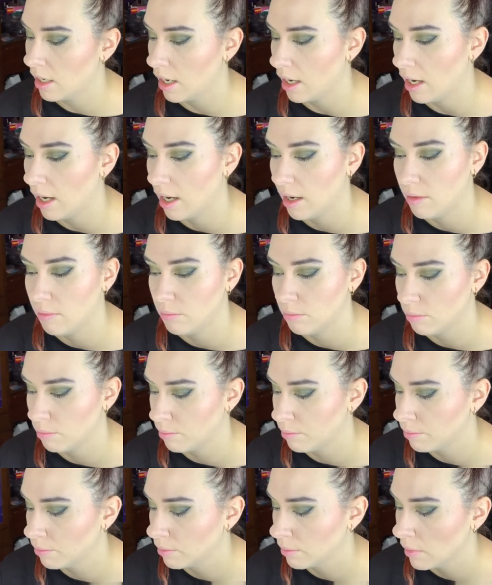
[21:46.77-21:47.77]

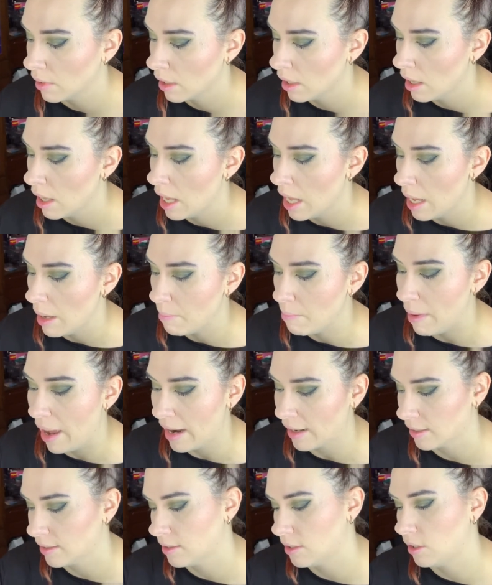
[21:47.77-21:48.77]

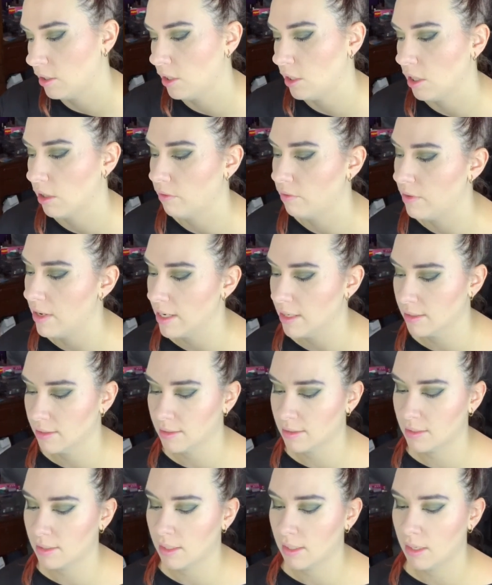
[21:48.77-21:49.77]
MAC Studio
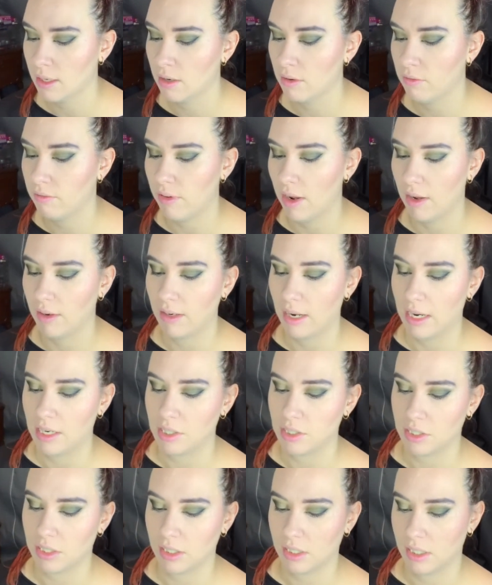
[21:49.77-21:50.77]
Fix
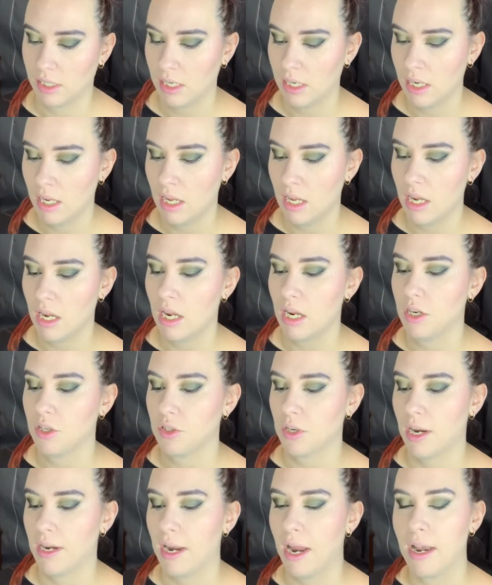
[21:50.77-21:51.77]
foundation in
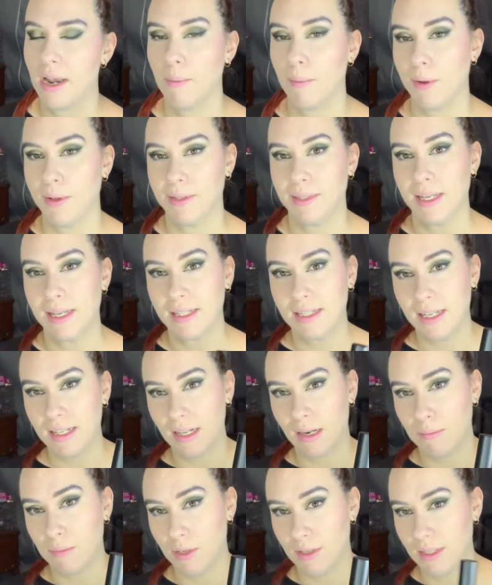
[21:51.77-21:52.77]
shade NW60 that
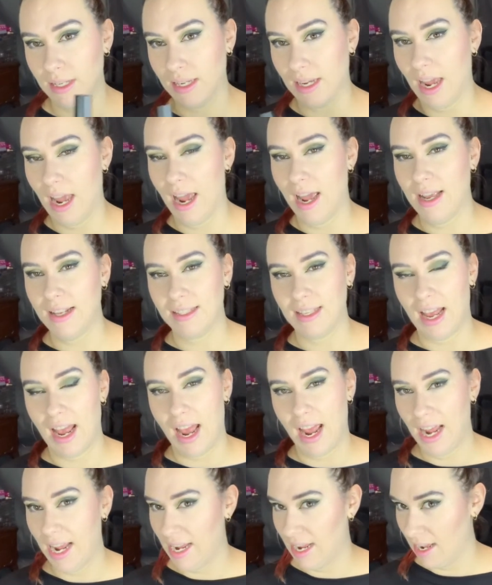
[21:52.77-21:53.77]
I'm using as
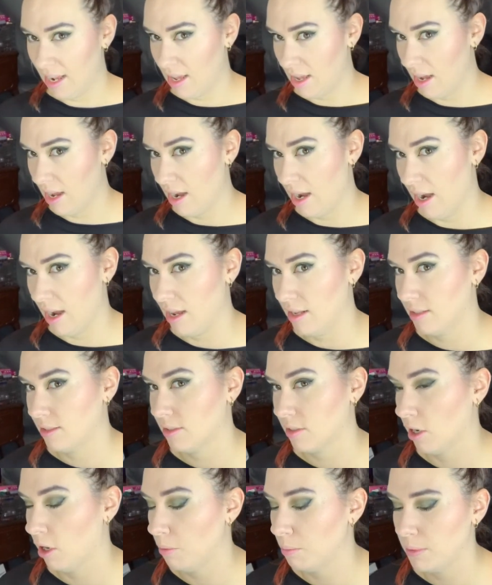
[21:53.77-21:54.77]
a
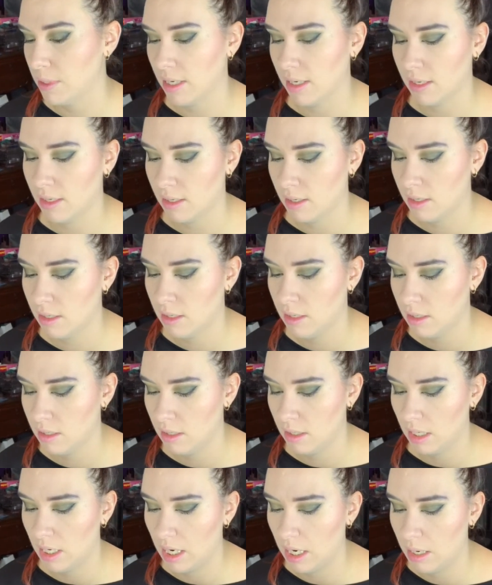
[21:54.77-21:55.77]
sculpting
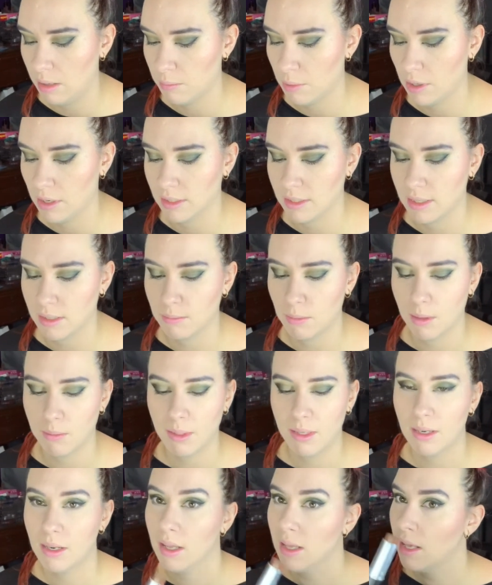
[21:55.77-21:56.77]
product at the
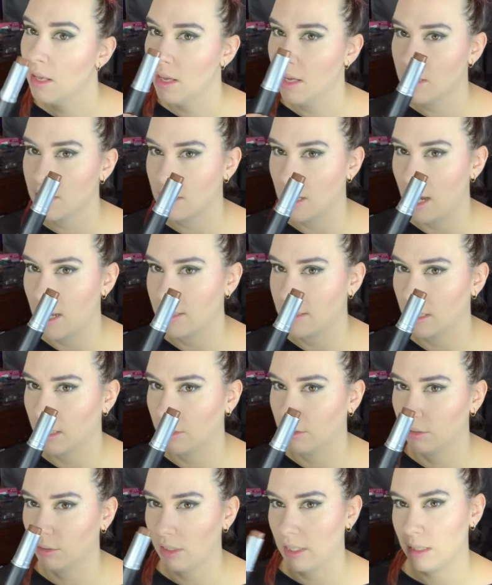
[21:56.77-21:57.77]
moment. So as a
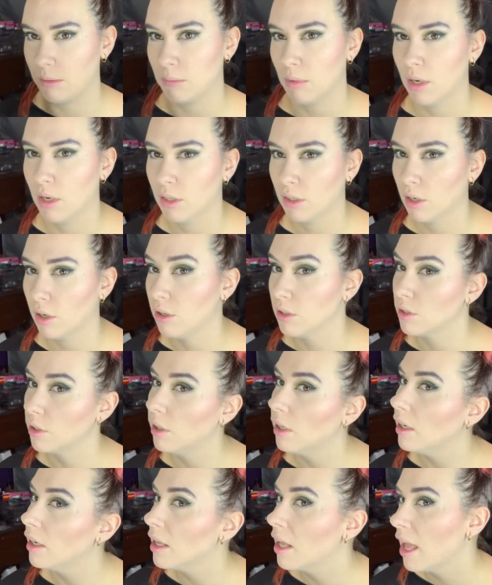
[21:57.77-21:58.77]
cream
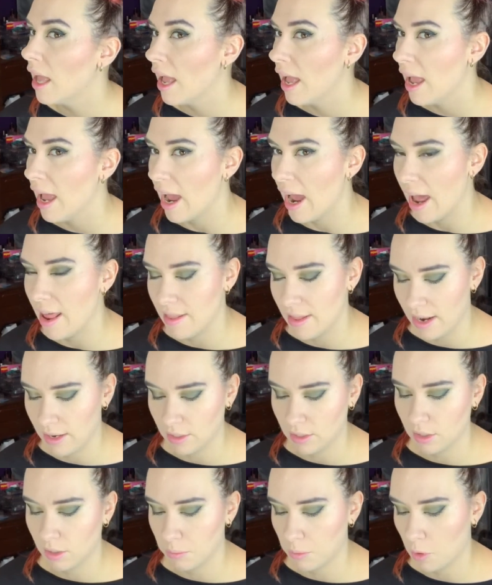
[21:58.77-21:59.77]
contour, and
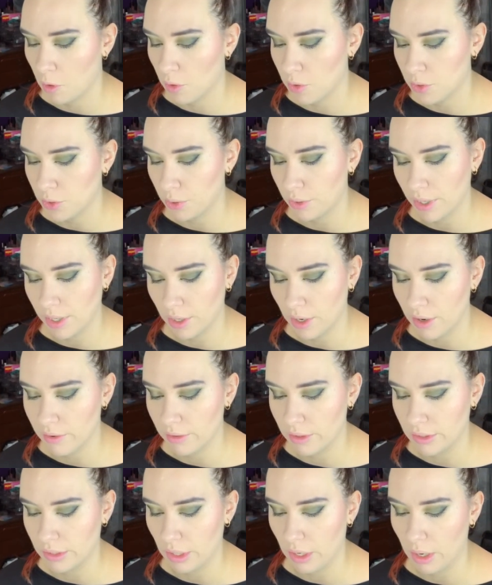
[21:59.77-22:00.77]
then contouring over
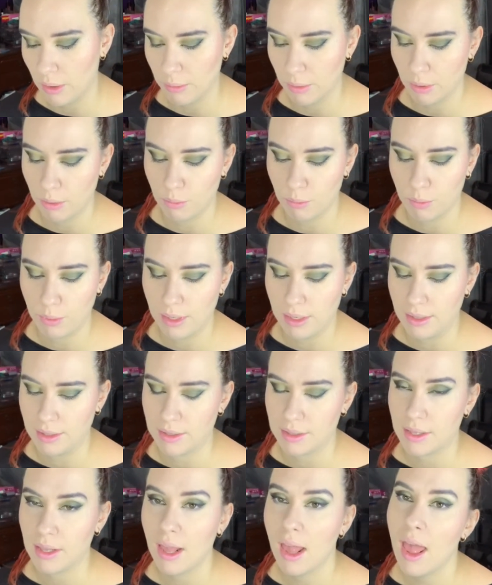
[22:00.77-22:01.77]
the top
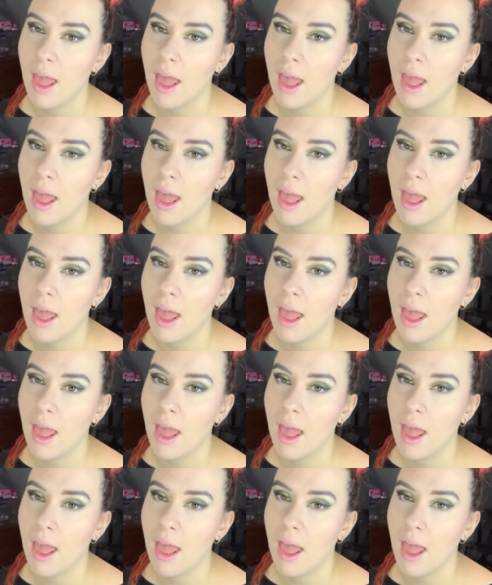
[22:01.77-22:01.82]
with